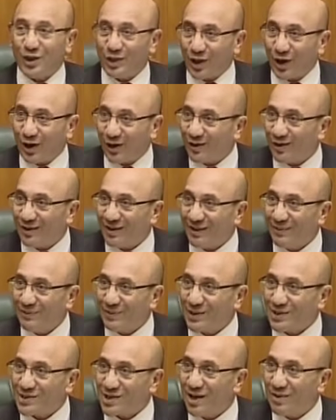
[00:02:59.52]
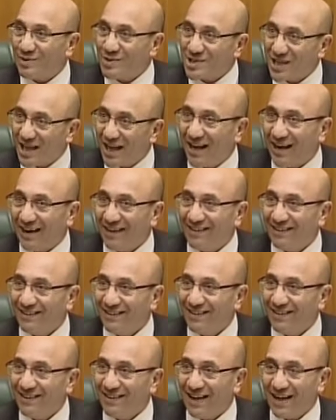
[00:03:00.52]
authority because I was there.
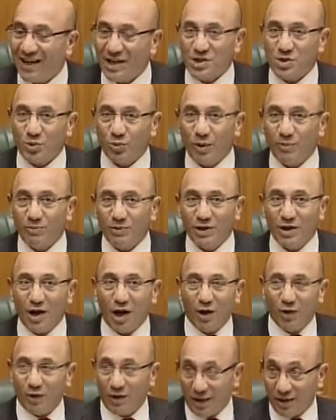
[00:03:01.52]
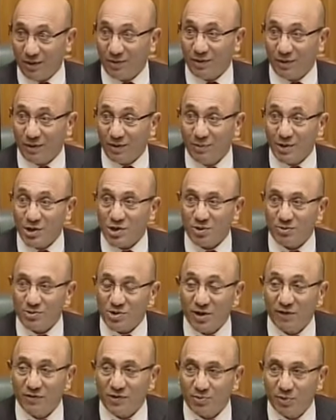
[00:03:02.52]
And as a whip, you know, and the minister
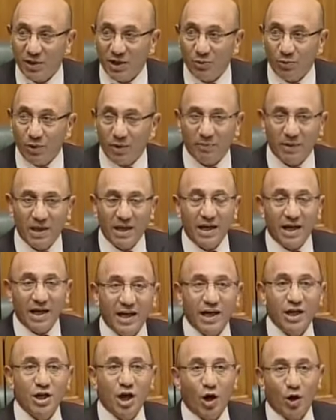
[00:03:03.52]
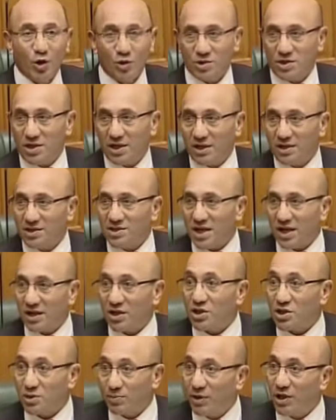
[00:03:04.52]
himself has been a whip, and he knows the
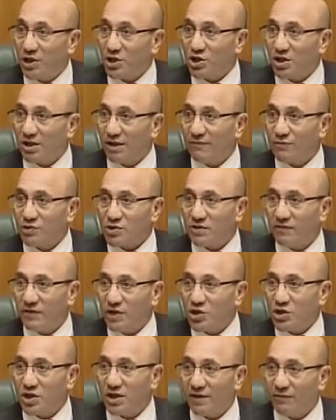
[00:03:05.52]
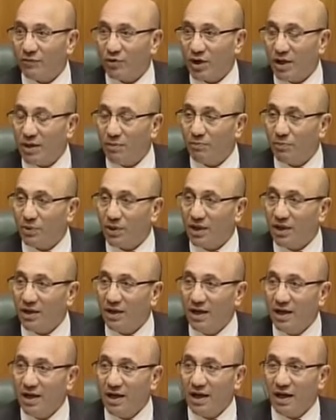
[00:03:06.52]
exact expenditure levels of each and every
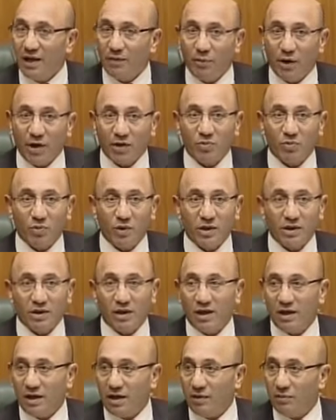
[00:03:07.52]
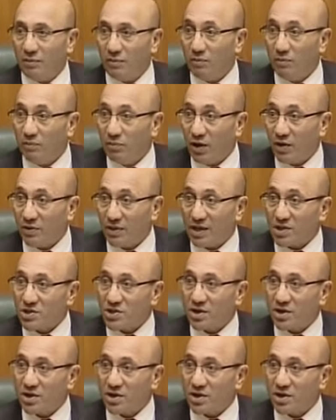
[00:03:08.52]
MP, uh, both when, uh, uh, both